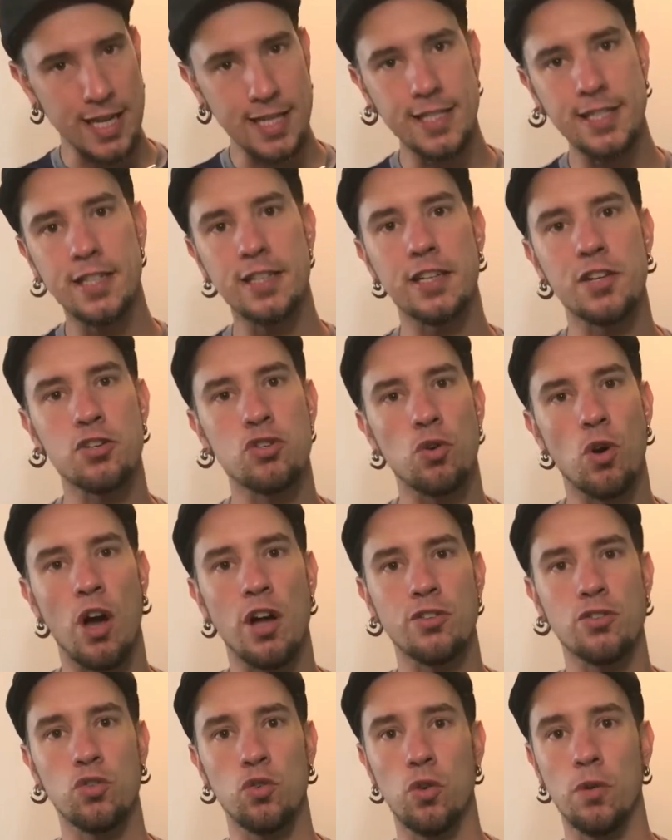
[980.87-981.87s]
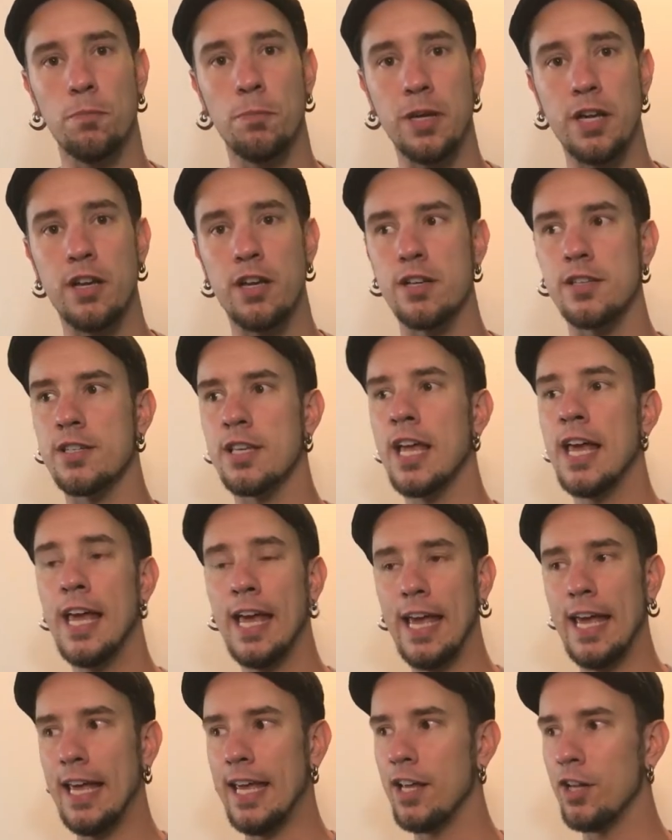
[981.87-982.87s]
I was instantly drawn to it
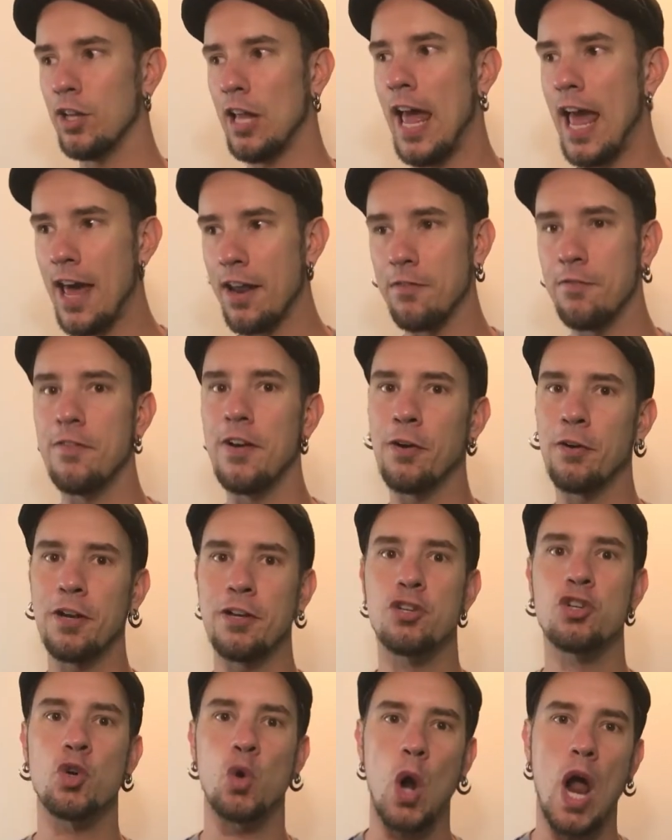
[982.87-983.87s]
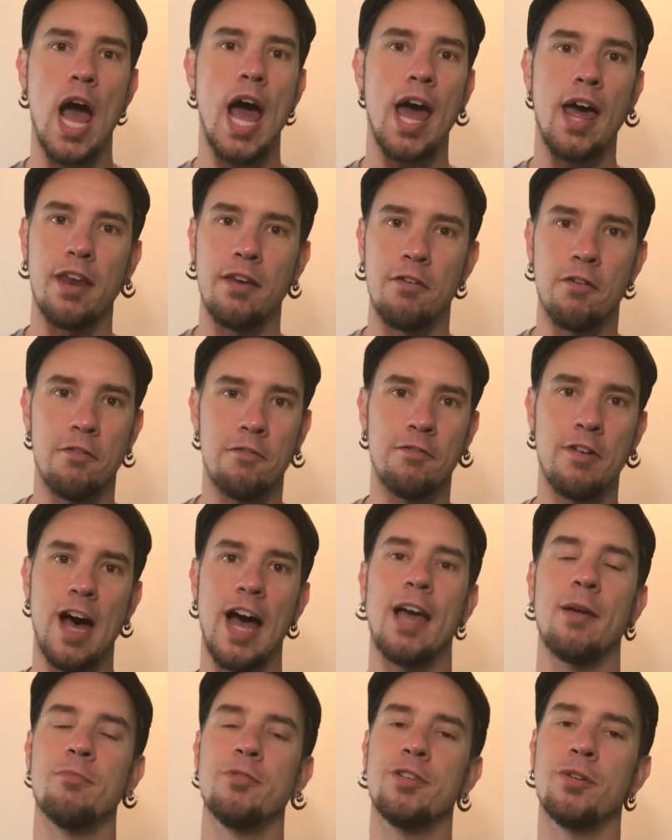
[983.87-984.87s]
because it had a very
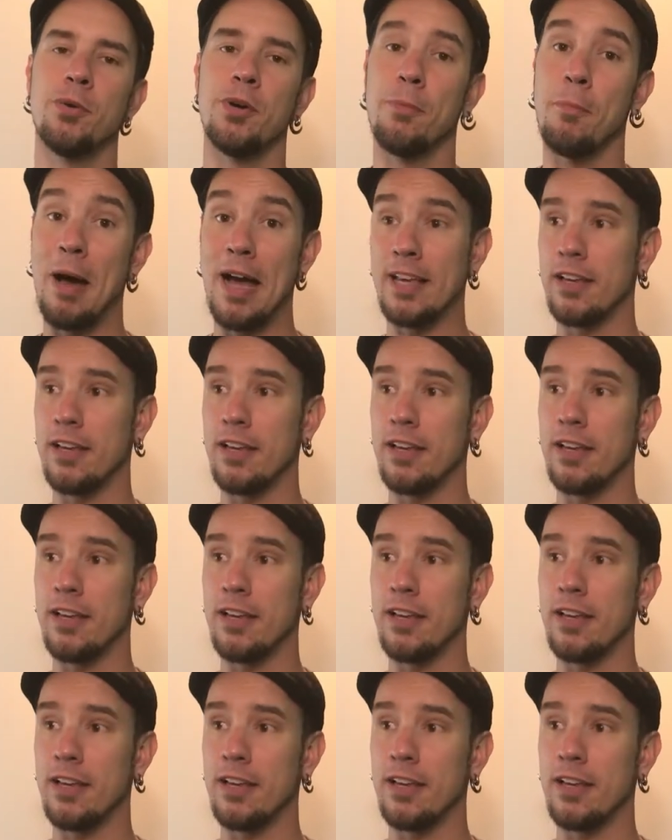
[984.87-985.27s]
Tron vibe